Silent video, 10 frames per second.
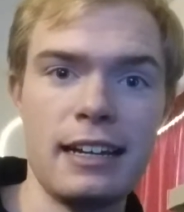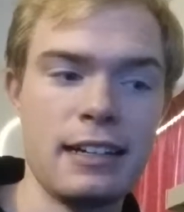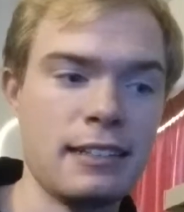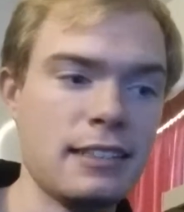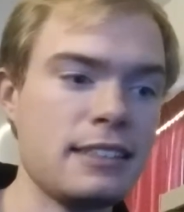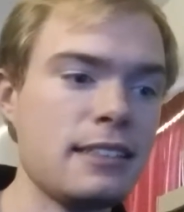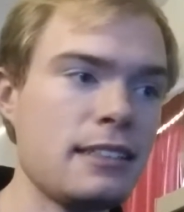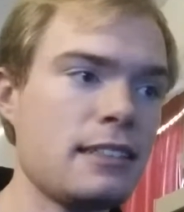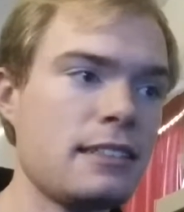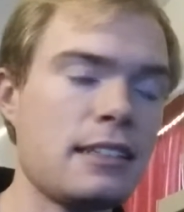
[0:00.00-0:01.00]
and this
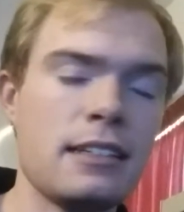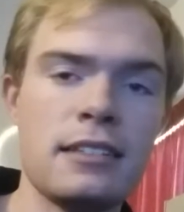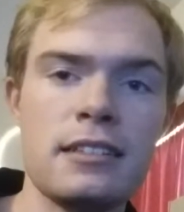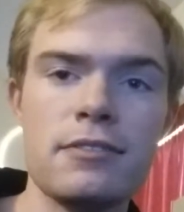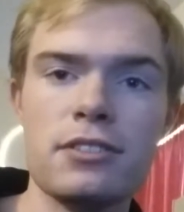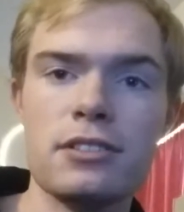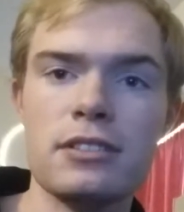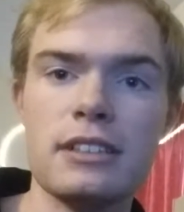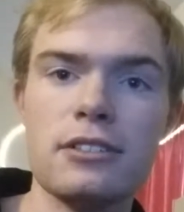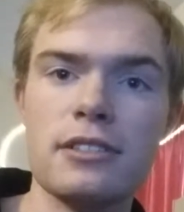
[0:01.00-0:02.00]
is another
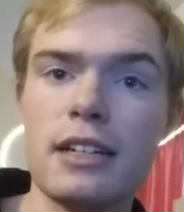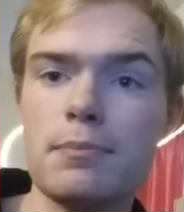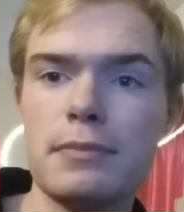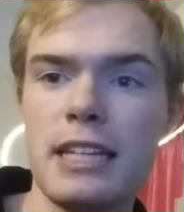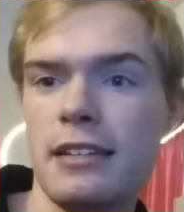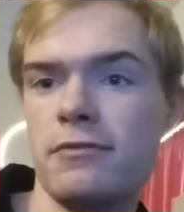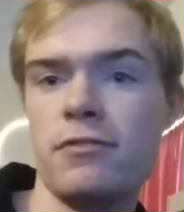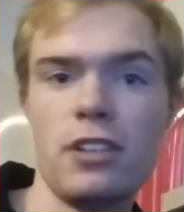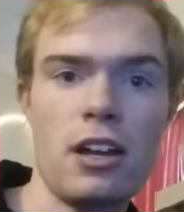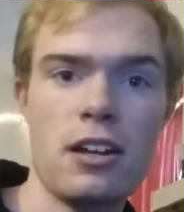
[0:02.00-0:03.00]
little update
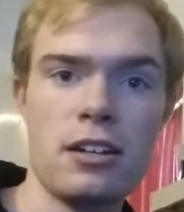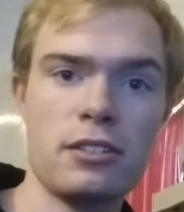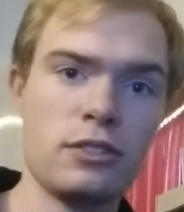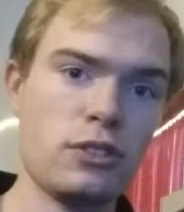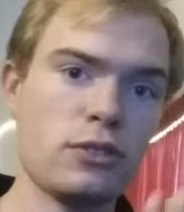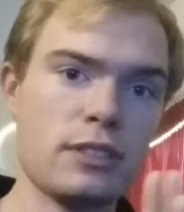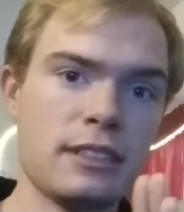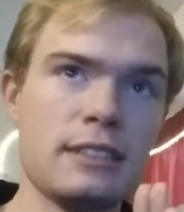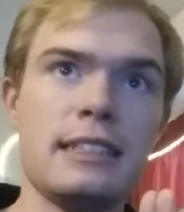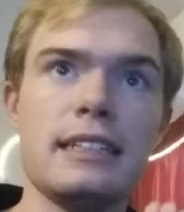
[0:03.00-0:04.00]
vlog sort
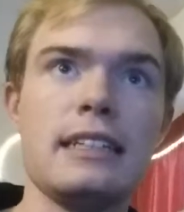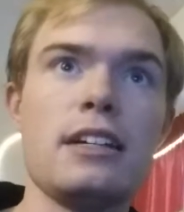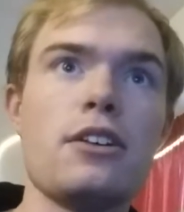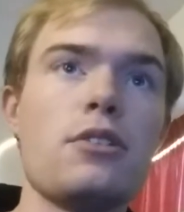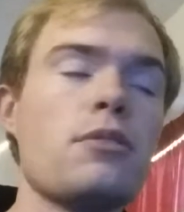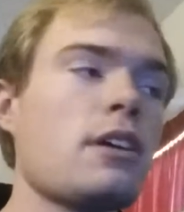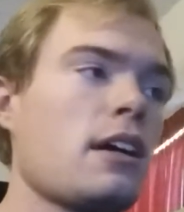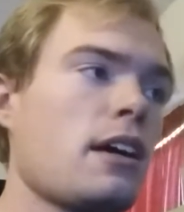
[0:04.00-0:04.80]
of dealio.